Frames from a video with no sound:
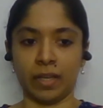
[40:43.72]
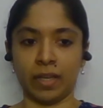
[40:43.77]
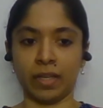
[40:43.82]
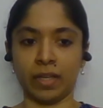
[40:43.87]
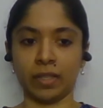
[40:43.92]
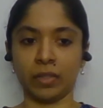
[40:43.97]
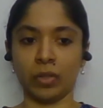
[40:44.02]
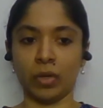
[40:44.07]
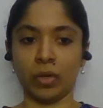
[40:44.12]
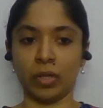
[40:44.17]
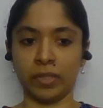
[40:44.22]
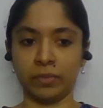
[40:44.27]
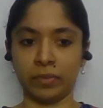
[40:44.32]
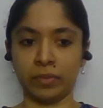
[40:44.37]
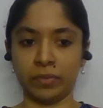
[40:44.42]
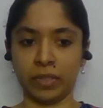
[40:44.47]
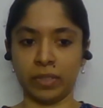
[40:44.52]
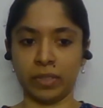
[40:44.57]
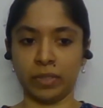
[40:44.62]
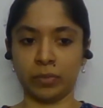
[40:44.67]
And Oliver,
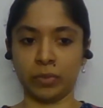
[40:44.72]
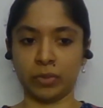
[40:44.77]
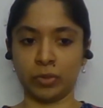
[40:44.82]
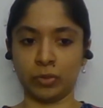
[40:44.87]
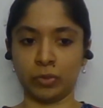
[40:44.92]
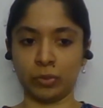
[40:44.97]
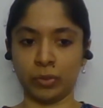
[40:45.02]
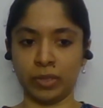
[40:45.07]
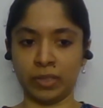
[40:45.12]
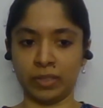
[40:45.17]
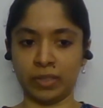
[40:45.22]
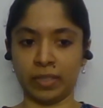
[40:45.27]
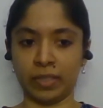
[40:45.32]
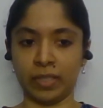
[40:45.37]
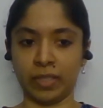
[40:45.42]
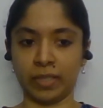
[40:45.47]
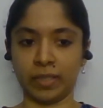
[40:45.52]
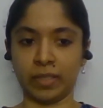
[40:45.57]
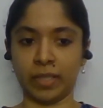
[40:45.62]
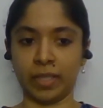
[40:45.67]
when I was doing that,
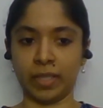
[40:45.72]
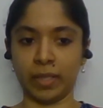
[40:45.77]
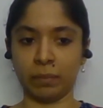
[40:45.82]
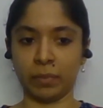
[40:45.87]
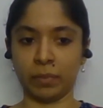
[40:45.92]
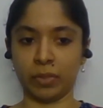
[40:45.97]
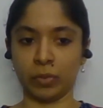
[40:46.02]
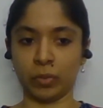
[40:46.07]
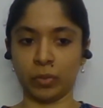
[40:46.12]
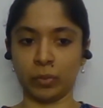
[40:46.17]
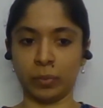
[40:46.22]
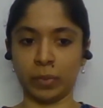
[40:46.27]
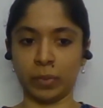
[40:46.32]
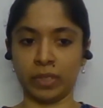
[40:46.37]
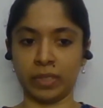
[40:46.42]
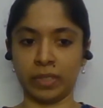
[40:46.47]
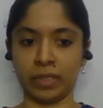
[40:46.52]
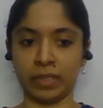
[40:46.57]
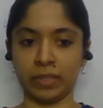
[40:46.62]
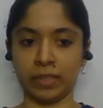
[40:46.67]
I came into a
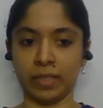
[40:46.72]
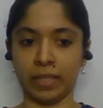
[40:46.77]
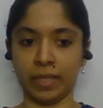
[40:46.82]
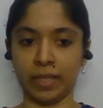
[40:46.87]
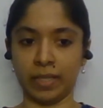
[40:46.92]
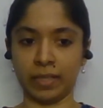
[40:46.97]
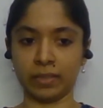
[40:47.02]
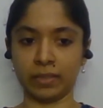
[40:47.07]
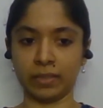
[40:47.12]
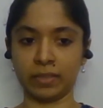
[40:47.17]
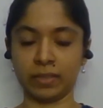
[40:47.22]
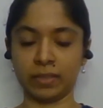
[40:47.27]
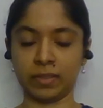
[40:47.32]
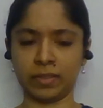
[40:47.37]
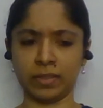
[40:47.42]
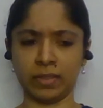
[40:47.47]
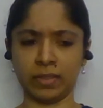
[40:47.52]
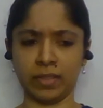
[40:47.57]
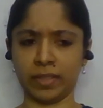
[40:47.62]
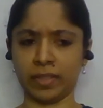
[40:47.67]
very intense,
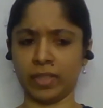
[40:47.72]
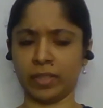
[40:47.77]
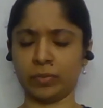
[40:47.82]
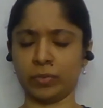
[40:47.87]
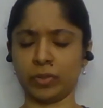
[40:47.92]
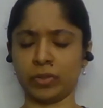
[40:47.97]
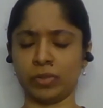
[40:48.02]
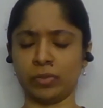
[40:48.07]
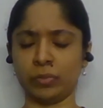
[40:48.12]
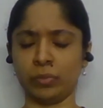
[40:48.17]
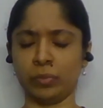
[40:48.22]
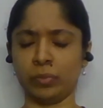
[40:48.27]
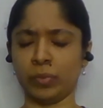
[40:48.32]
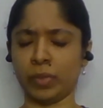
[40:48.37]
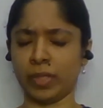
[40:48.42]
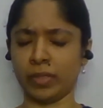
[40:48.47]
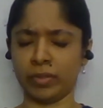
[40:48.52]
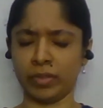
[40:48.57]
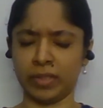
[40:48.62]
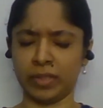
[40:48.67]
like I was
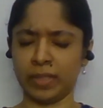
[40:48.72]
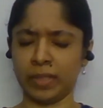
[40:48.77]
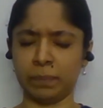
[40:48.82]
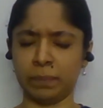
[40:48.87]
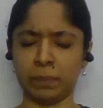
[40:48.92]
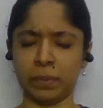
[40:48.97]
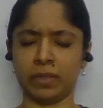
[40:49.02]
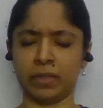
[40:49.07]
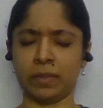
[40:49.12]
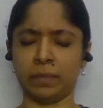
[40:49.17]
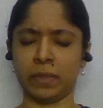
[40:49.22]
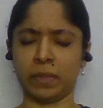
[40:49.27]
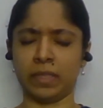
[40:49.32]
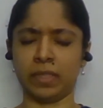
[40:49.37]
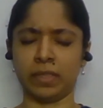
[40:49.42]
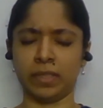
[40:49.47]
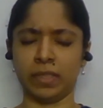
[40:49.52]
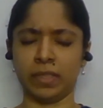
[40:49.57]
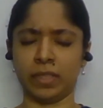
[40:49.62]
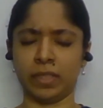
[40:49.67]
very deep in the
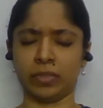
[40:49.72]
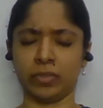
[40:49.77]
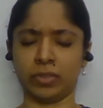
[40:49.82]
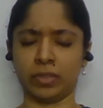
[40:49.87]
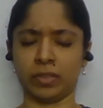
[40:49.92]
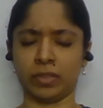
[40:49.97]
meditation.